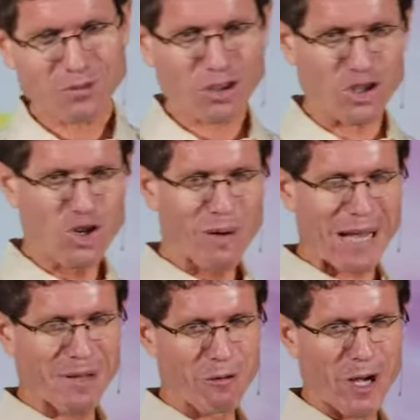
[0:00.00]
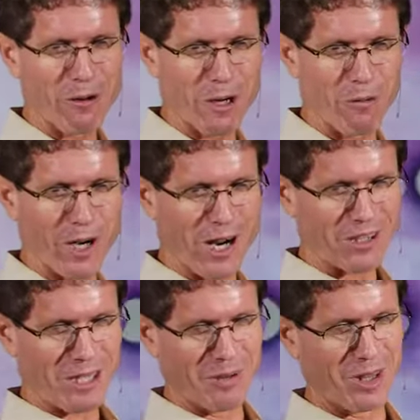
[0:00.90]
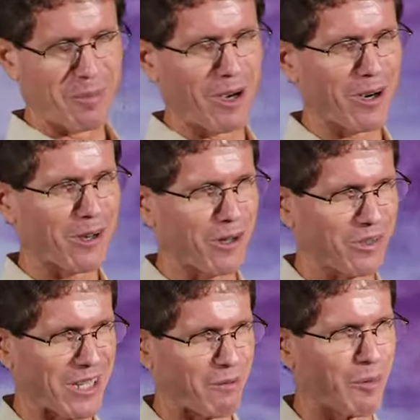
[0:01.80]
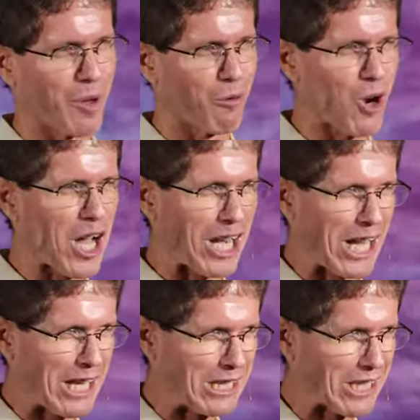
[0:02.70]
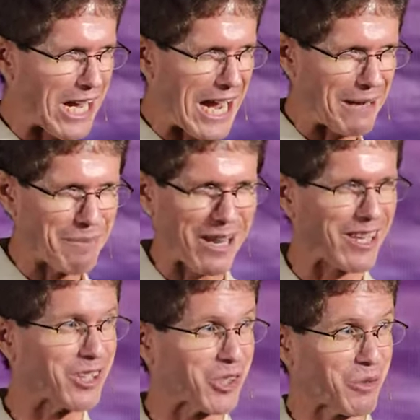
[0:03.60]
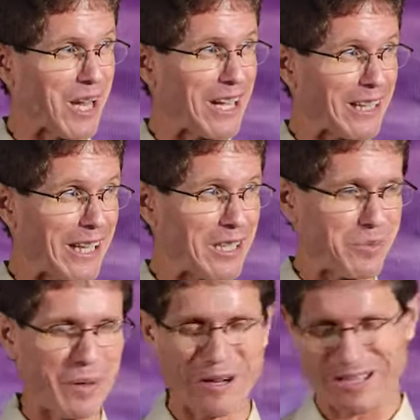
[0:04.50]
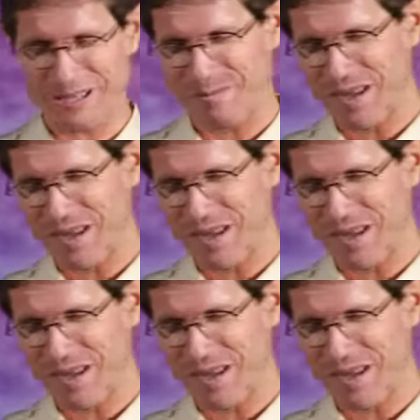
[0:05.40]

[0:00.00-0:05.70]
You might be wondering what are some of the miracles that will be wrought at end time by these three unclean spirits?